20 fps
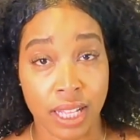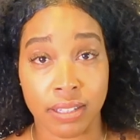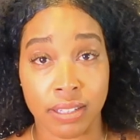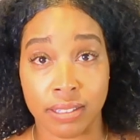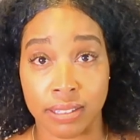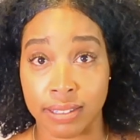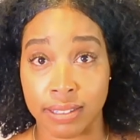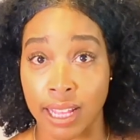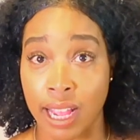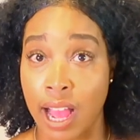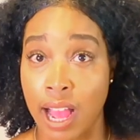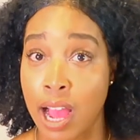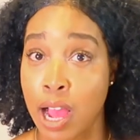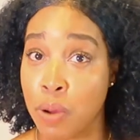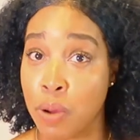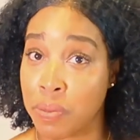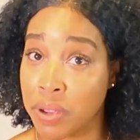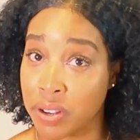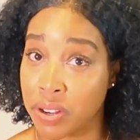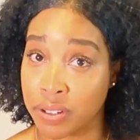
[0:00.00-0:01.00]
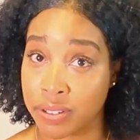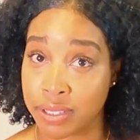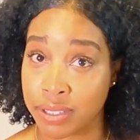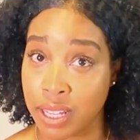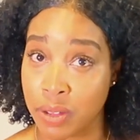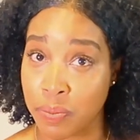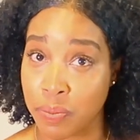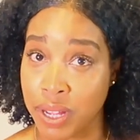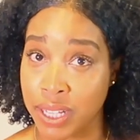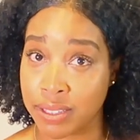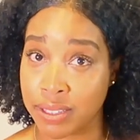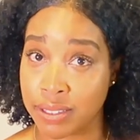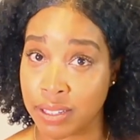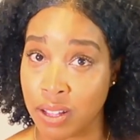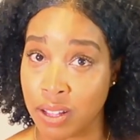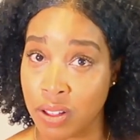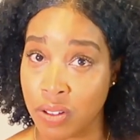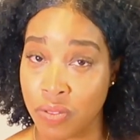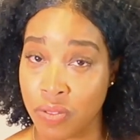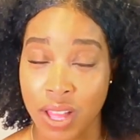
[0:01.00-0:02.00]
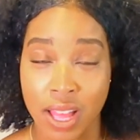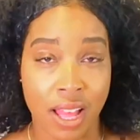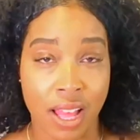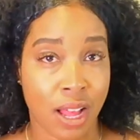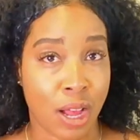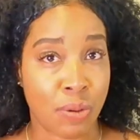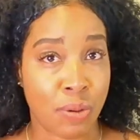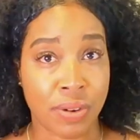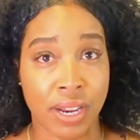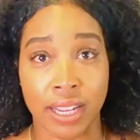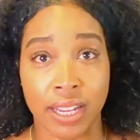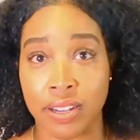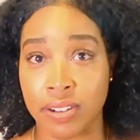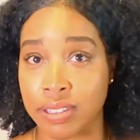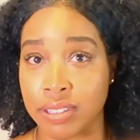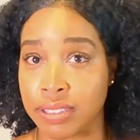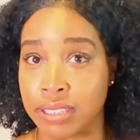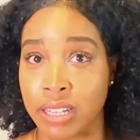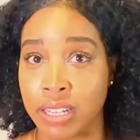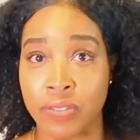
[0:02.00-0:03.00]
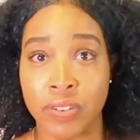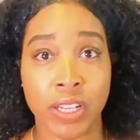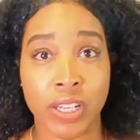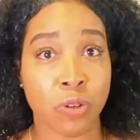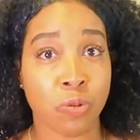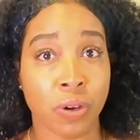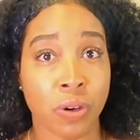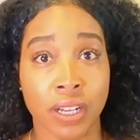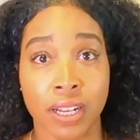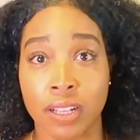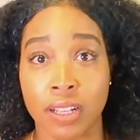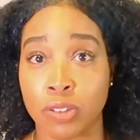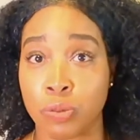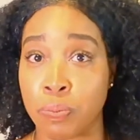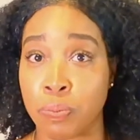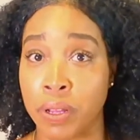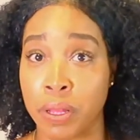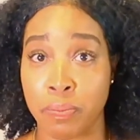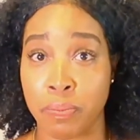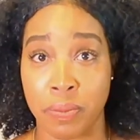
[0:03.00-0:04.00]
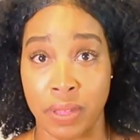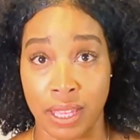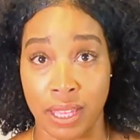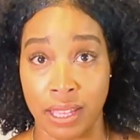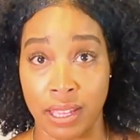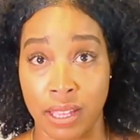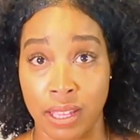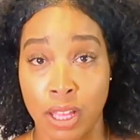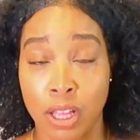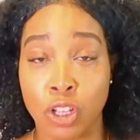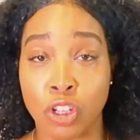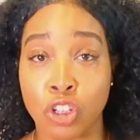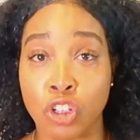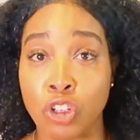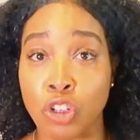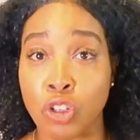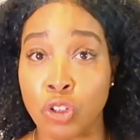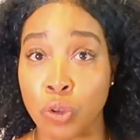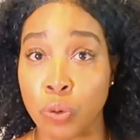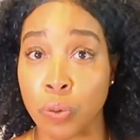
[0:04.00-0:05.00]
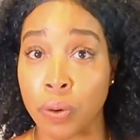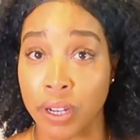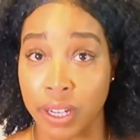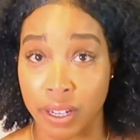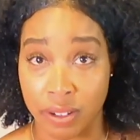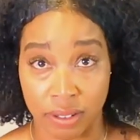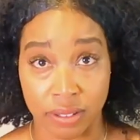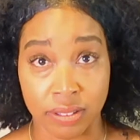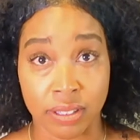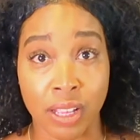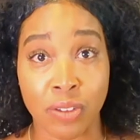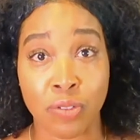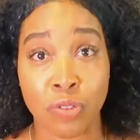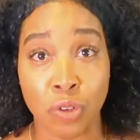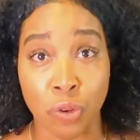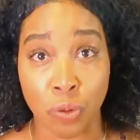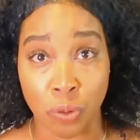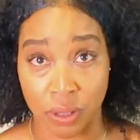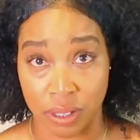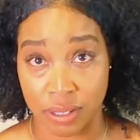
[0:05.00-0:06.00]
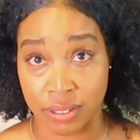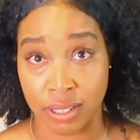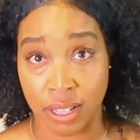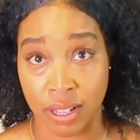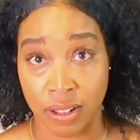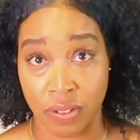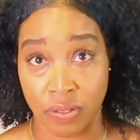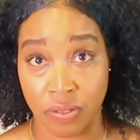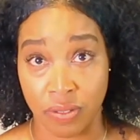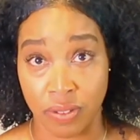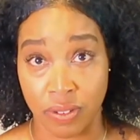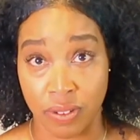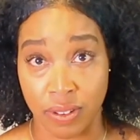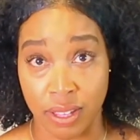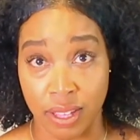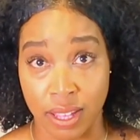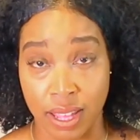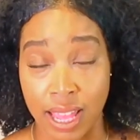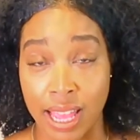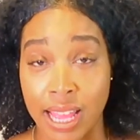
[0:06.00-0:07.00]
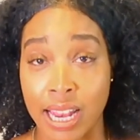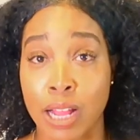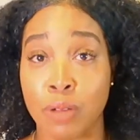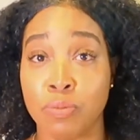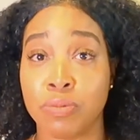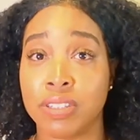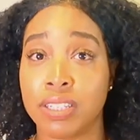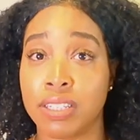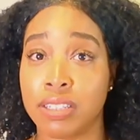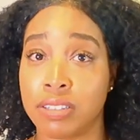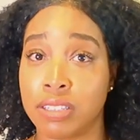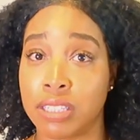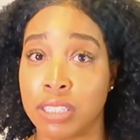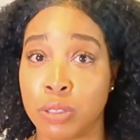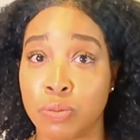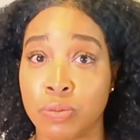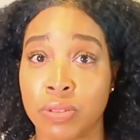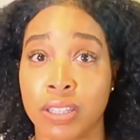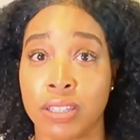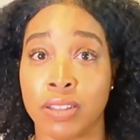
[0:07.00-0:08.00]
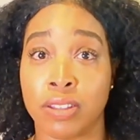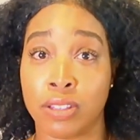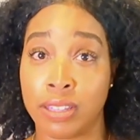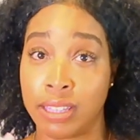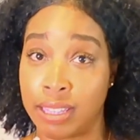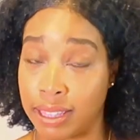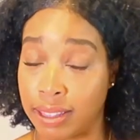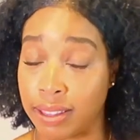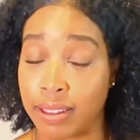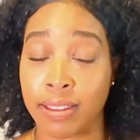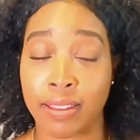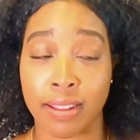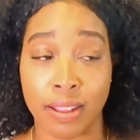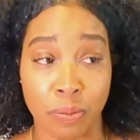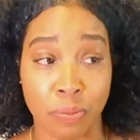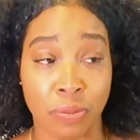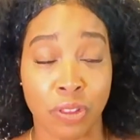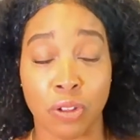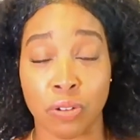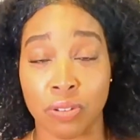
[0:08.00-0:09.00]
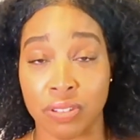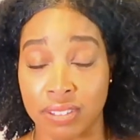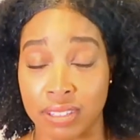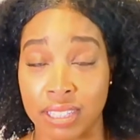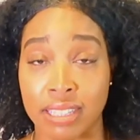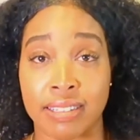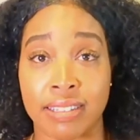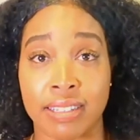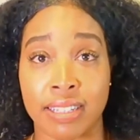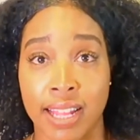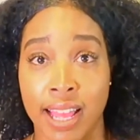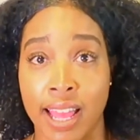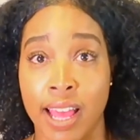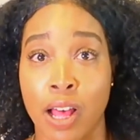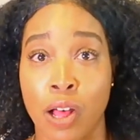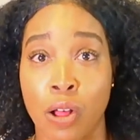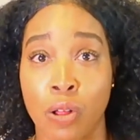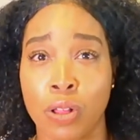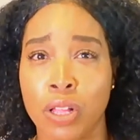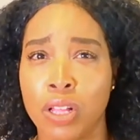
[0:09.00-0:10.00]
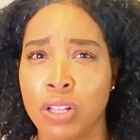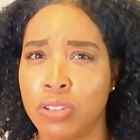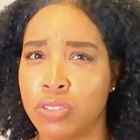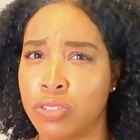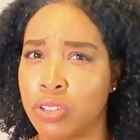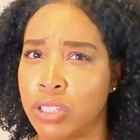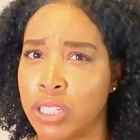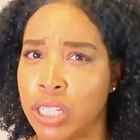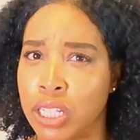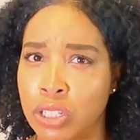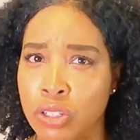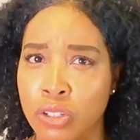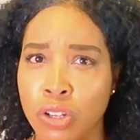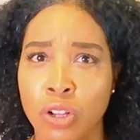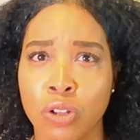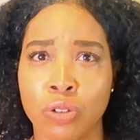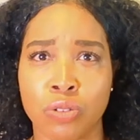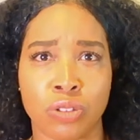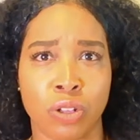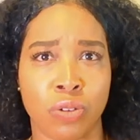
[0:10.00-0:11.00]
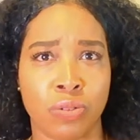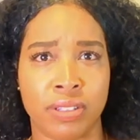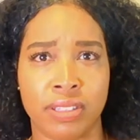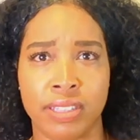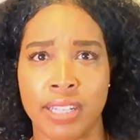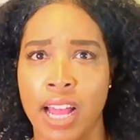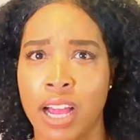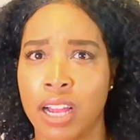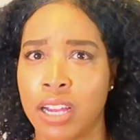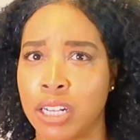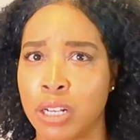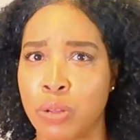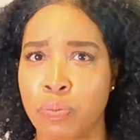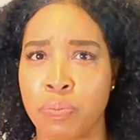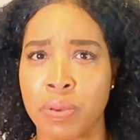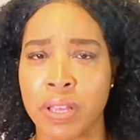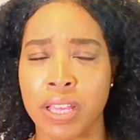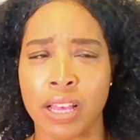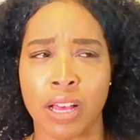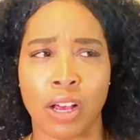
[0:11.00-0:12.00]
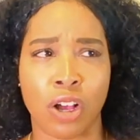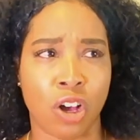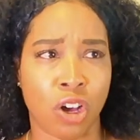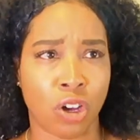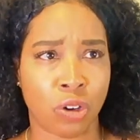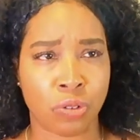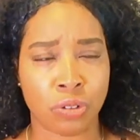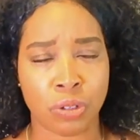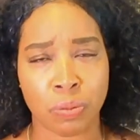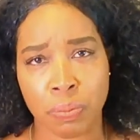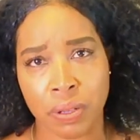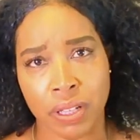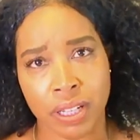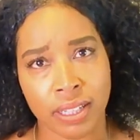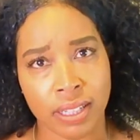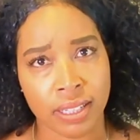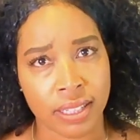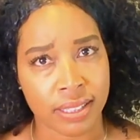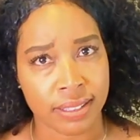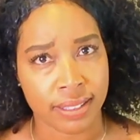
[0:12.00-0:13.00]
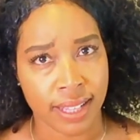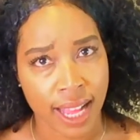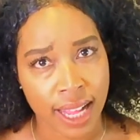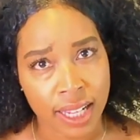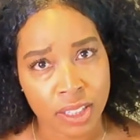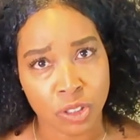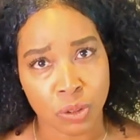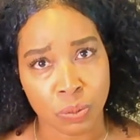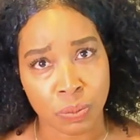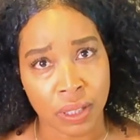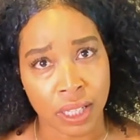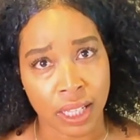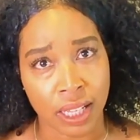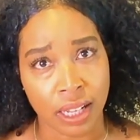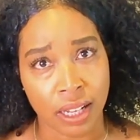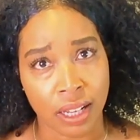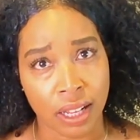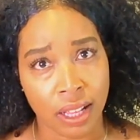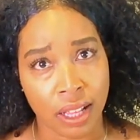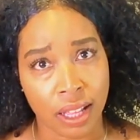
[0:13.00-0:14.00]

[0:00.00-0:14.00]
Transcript: Just like I'm here to save myself, I'm not here to save anyone else but me. You are here to save yourself. And I'm teaching them them those things now so they know so it's not going to be a codependent attachment